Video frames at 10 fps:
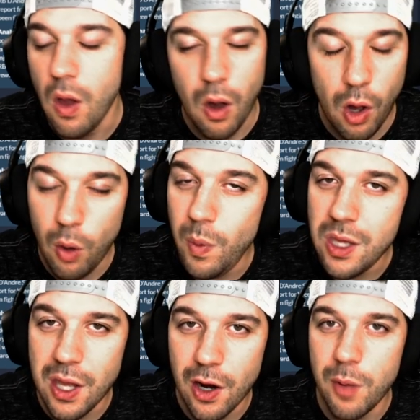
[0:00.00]
all we
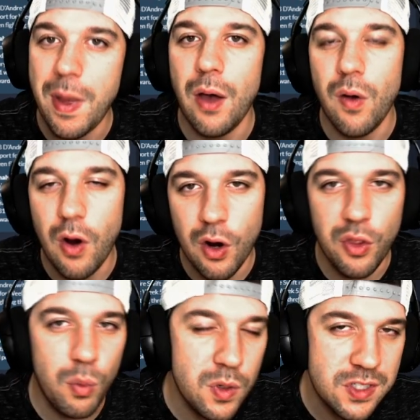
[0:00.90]
care about are the
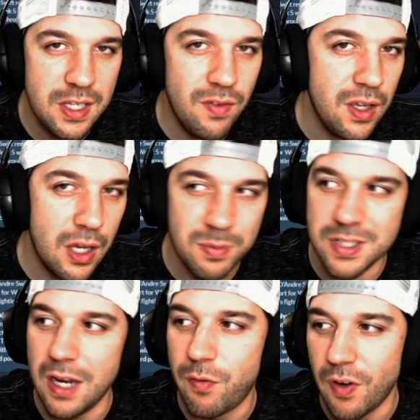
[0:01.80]
receiving
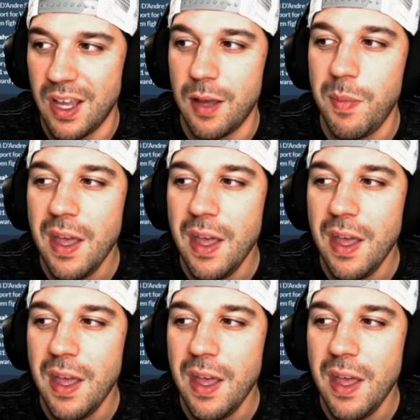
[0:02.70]
upside for him.